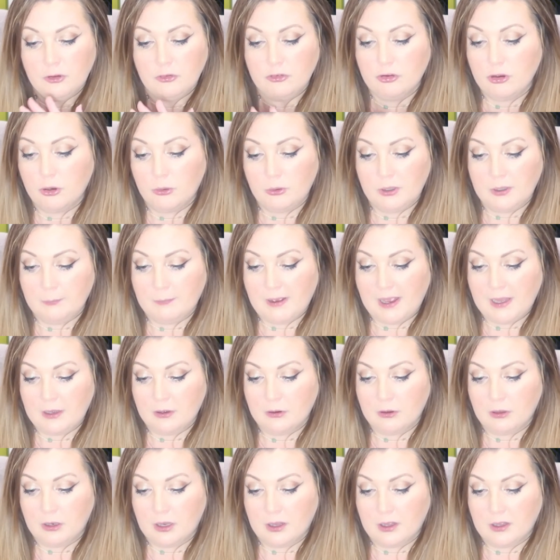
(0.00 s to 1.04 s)
totally my
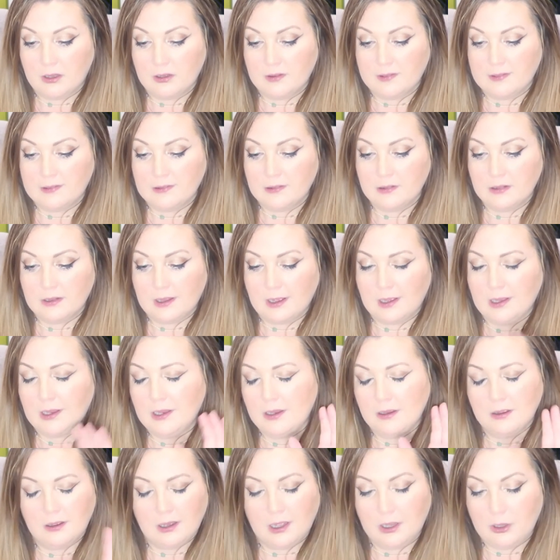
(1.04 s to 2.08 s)
colors
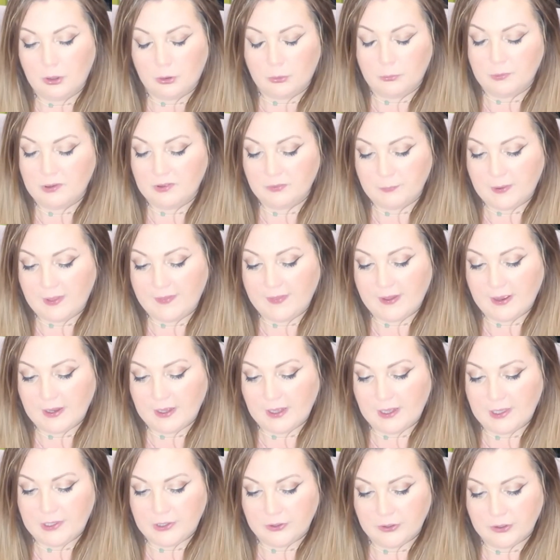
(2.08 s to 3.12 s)
like i always wear
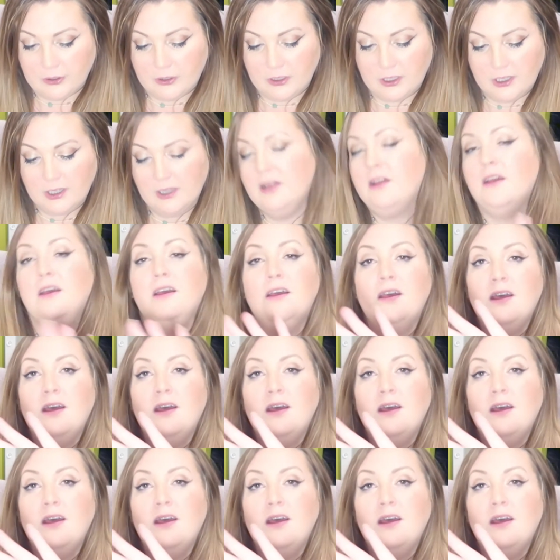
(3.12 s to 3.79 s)
that kind of color